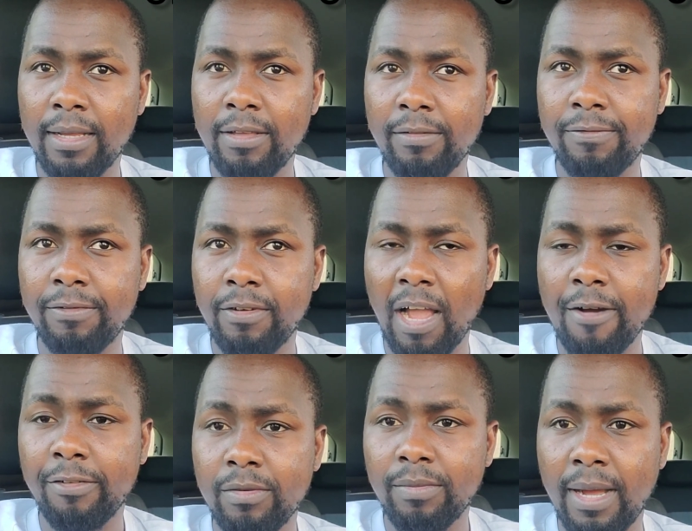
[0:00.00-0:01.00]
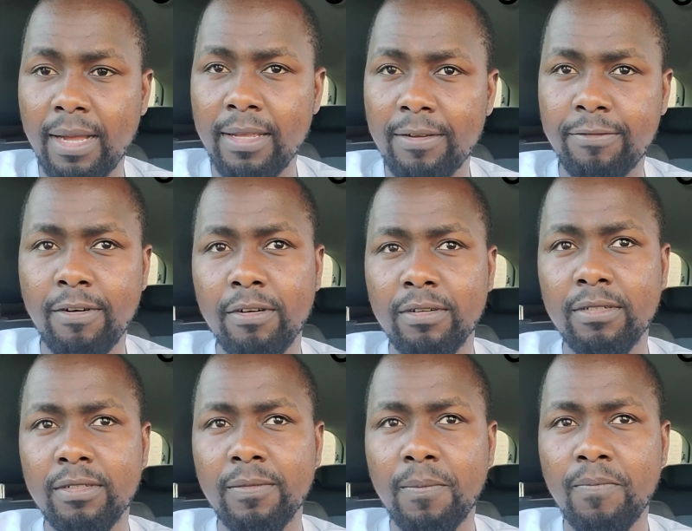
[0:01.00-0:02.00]
if you have to buy a
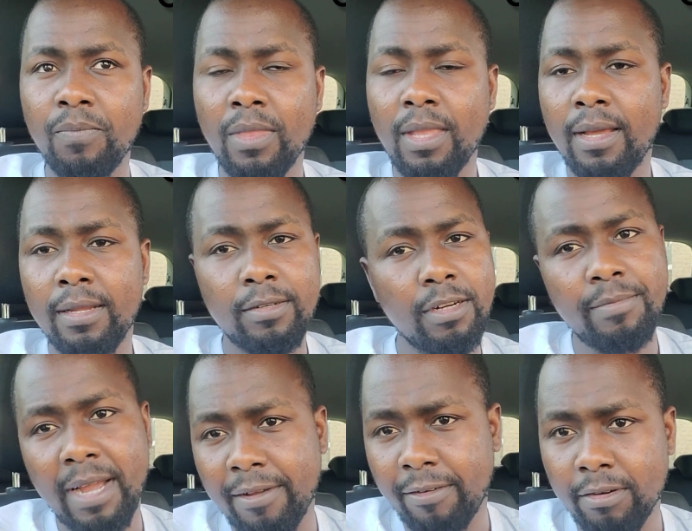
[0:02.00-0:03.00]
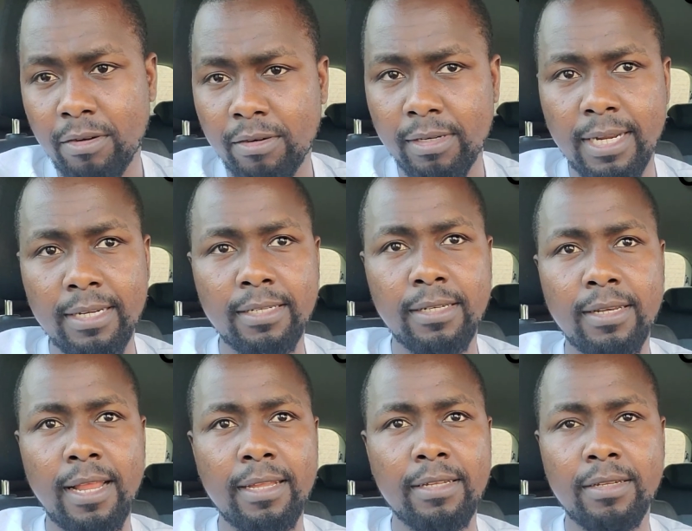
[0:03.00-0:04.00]
phone, don't buy a phone on credit.
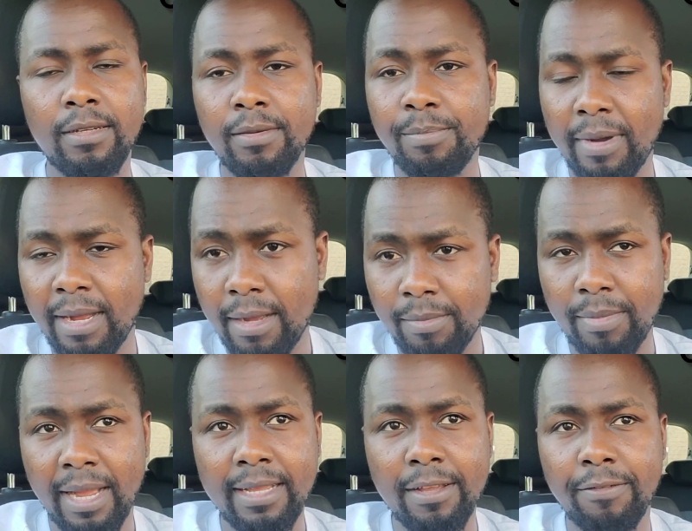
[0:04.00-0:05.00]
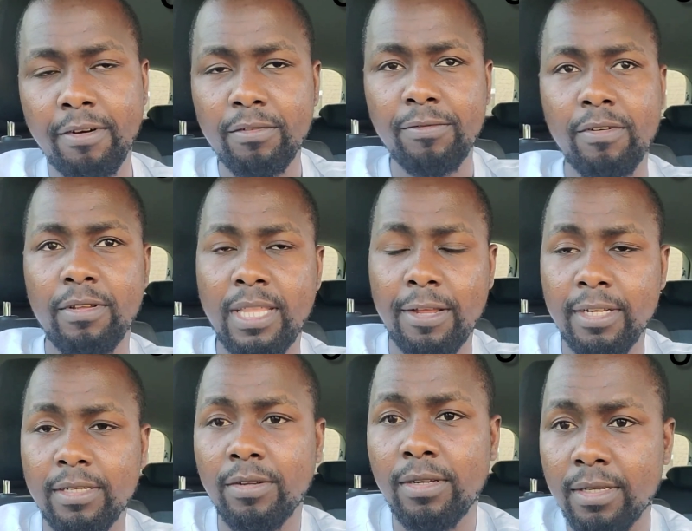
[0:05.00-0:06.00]
Like buying a phone for
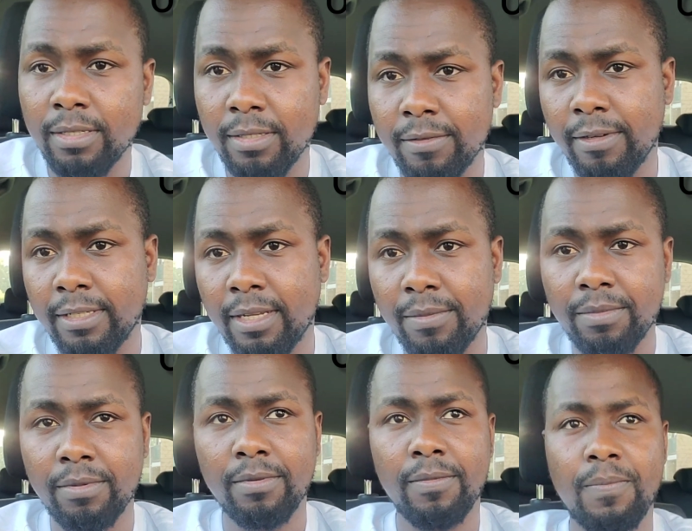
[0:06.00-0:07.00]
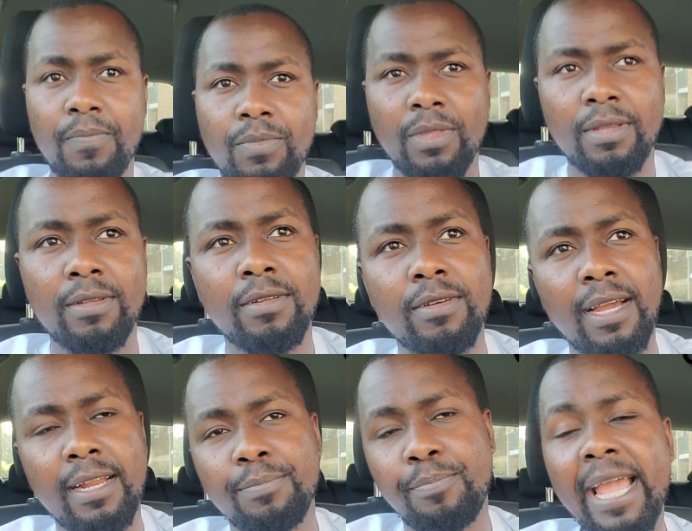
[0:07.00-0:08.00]
$1,000 for example,
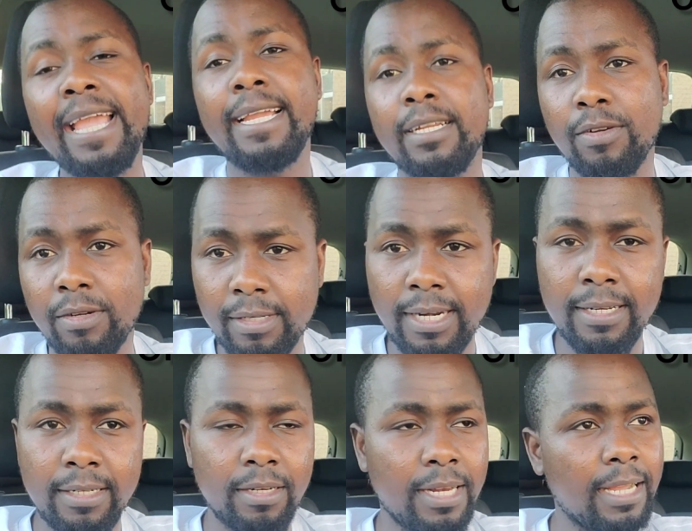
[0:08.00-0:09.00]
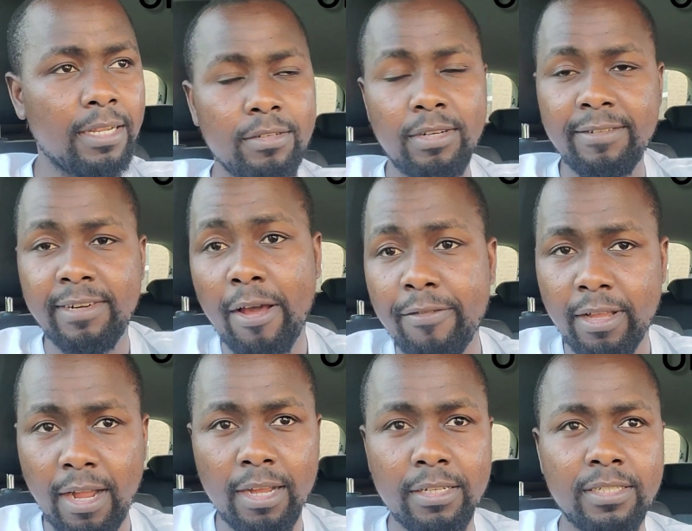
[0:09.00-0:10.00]
and paying it on credit, like you don't even have
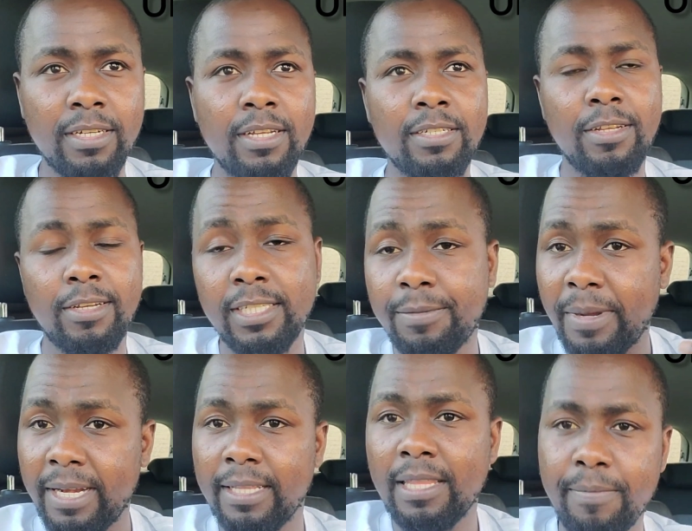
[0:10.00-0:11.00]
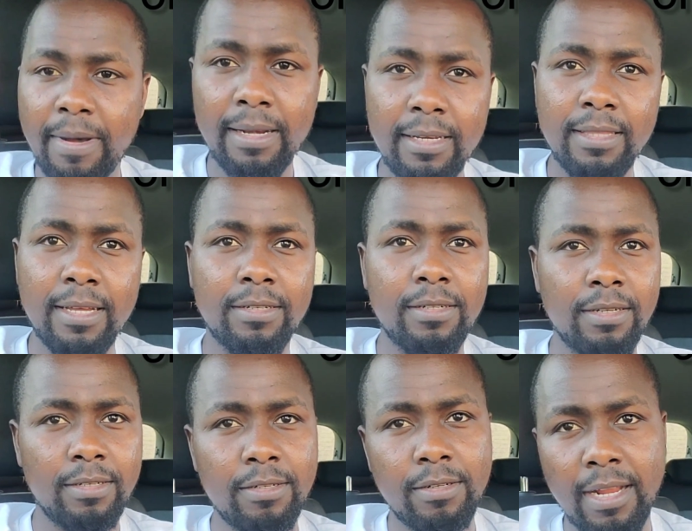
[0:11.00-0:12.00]
the cash, so you're spending the money that
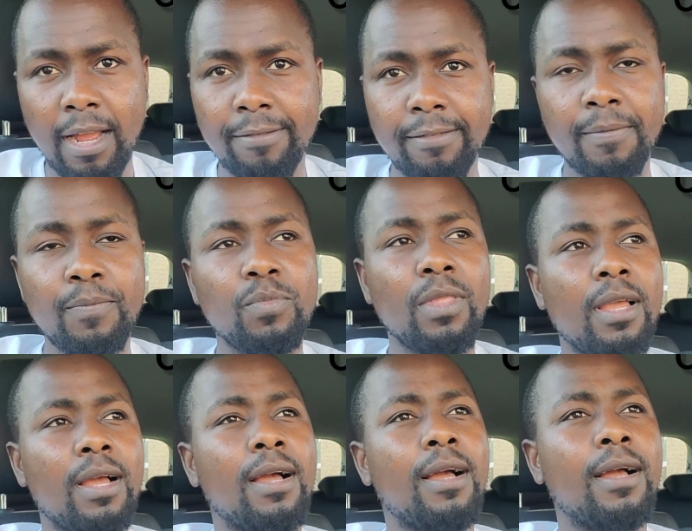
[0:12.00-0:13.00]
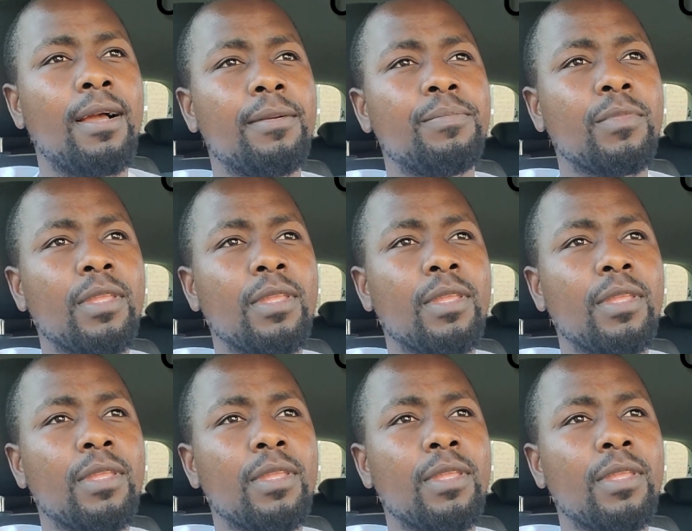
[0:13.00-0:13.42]
you don't have. uh